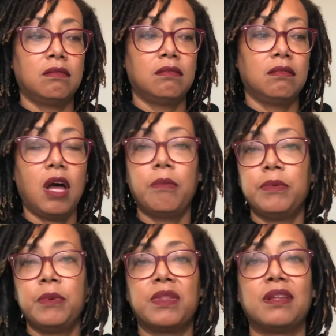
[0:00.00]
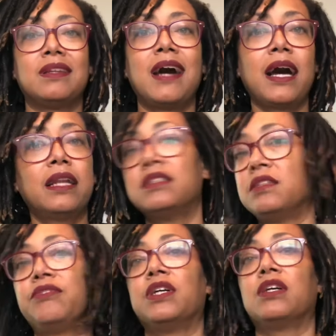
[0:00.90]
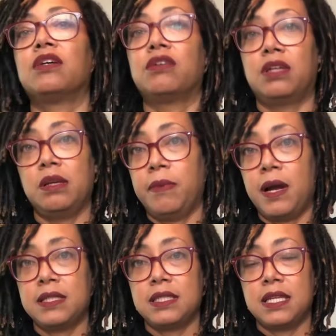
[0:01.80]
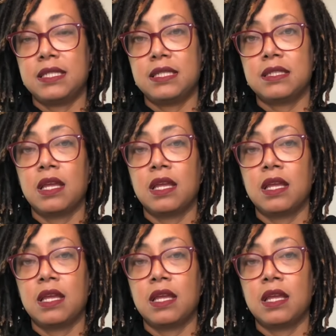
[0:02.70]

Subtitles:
help you with a lot of different cooking processes.